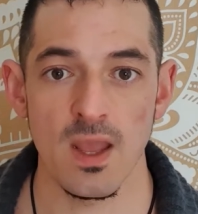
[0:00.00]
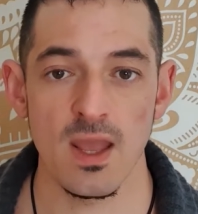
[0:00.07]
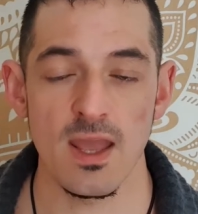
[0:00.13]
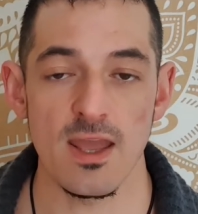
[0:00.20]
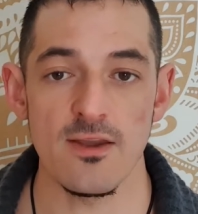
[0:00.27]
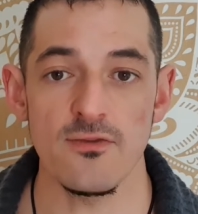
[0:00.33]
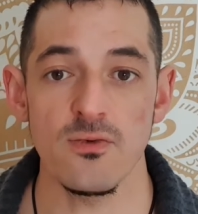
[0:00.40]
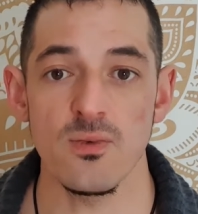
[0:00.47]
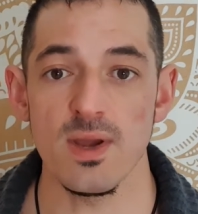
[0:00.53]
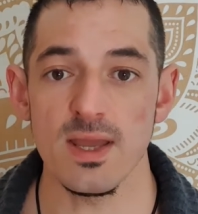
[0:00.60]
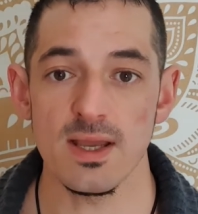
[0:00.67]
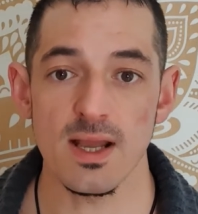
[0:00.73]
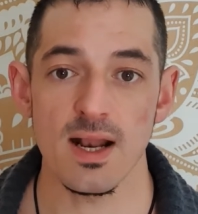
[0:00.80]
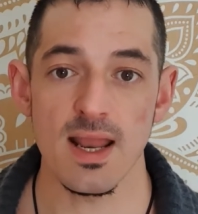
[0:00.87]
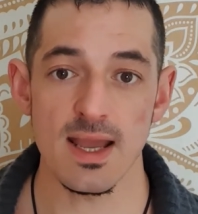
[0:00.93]
If we
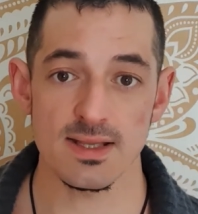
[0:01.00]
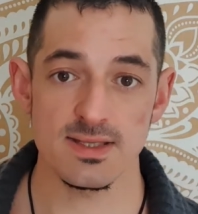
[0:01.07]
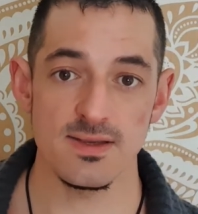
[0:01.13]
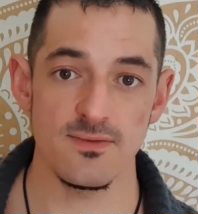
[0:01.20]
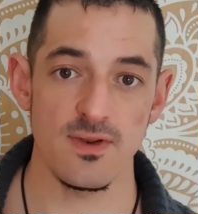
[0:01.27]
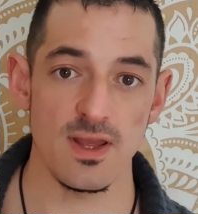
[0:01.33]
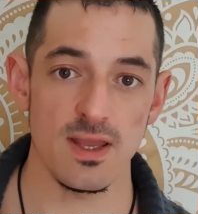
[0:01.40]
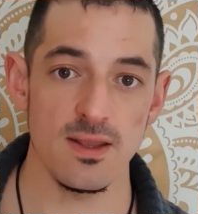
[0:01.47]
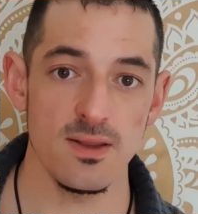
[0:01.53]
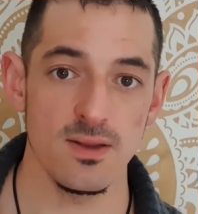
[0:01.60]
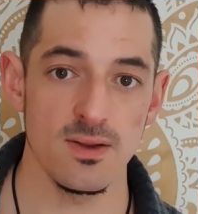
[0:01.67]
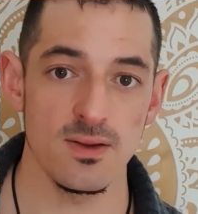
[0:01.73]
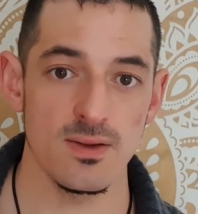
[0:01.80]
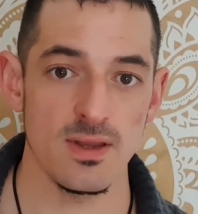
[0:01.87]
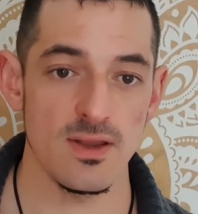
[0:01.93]
collectively,
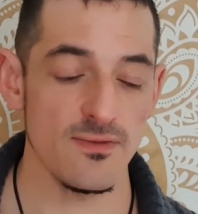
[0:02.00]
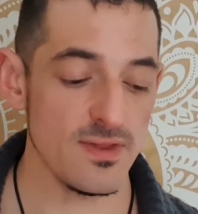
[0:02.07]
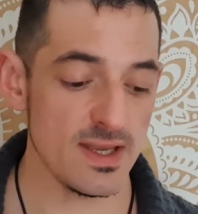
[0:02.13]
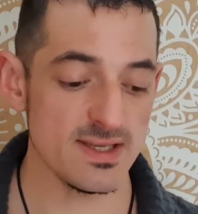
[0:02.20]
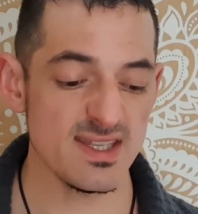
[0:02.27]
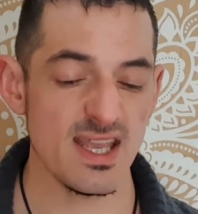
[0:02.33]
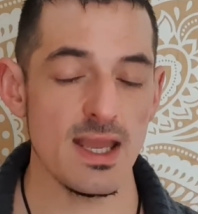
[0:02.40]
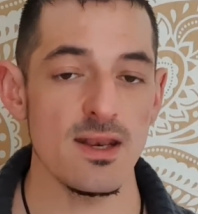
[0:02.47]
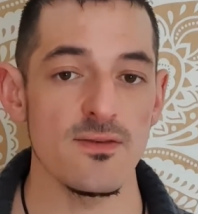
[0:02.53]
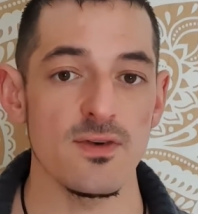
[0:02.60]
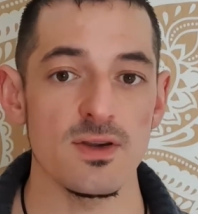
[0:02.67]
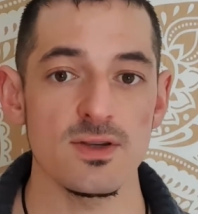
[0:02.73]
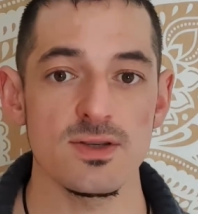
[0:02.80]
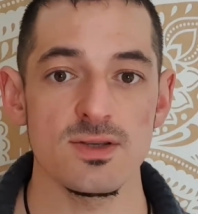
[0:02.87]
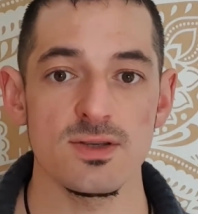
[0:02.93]
if there's 10 of
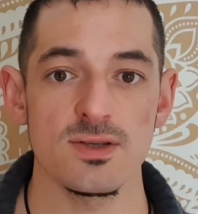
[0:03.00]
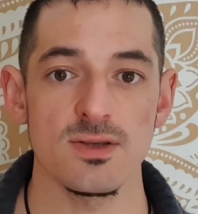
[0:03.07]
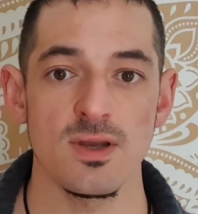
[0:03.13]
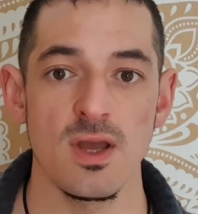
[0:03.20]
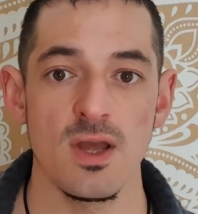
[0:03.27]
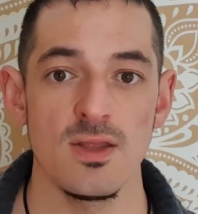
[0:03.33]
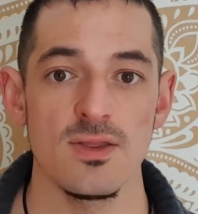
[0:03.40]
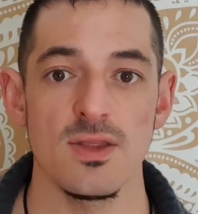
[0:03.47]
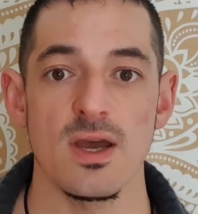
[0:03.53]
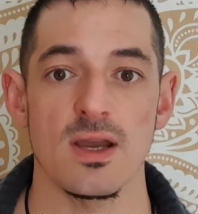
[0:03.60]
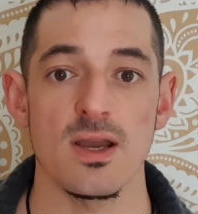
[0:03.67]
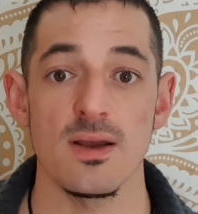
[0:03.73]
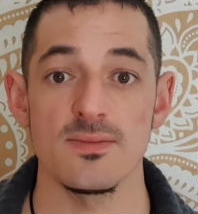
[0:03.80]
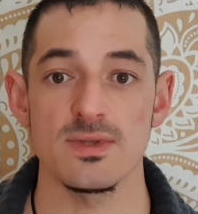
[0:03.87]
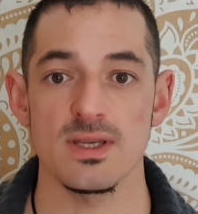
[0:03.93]
us that
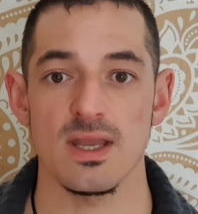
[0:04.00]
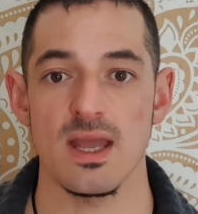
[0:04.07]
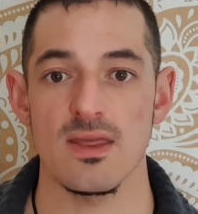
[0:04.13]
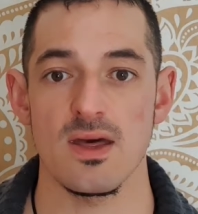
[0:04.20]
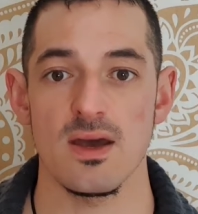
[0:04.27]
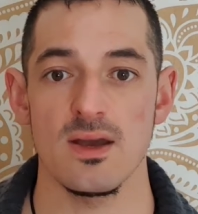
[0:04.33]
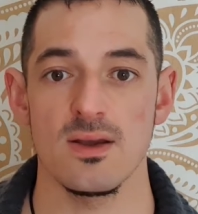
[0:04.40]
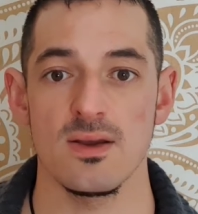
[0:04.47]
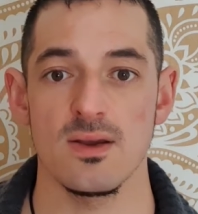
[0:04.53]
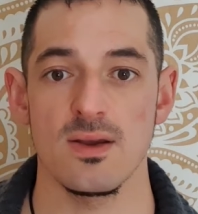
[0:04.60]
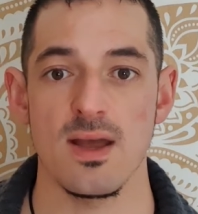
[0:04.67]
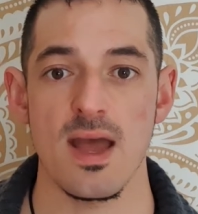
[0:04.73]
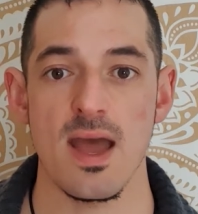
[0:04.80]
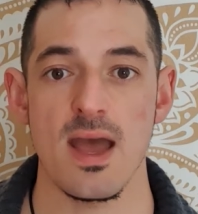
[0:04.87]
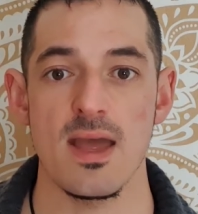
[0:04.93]
come together
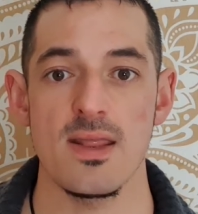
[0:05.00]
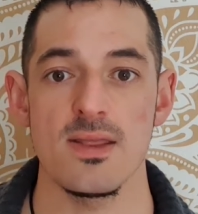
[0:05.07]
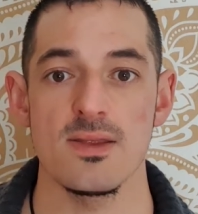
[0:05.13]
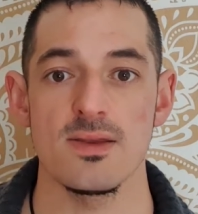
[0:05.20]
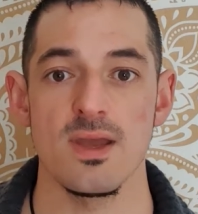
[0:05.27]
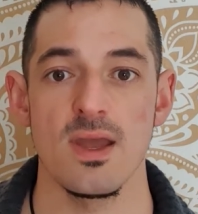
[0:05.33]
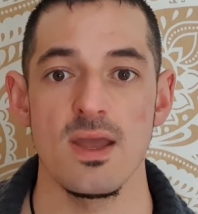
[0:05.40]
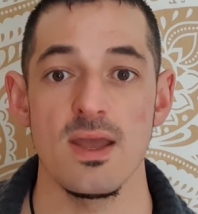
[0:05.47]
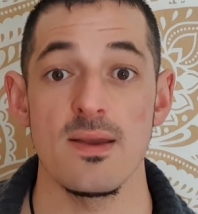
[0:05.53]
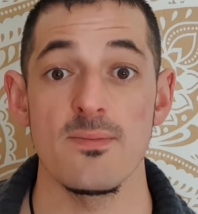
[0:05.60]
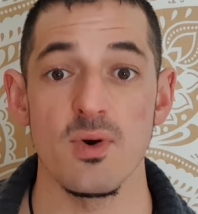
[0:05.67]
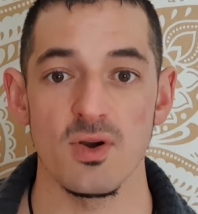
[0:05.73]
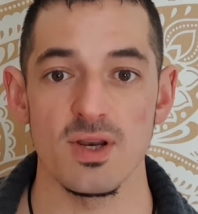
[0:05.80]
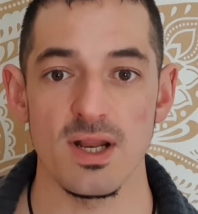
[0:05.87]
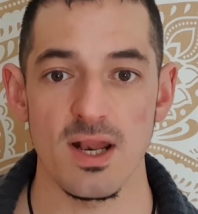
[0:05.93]
and
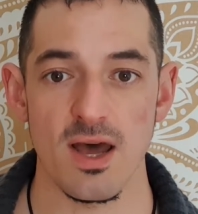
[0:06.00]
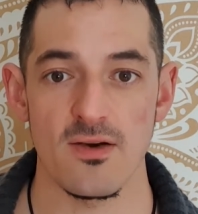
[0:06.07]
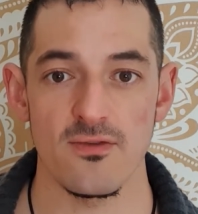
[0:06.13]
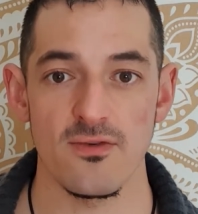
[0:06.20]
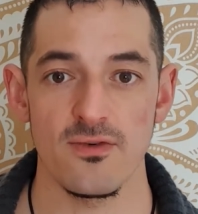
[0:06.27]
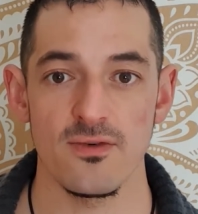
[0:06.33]
embody love,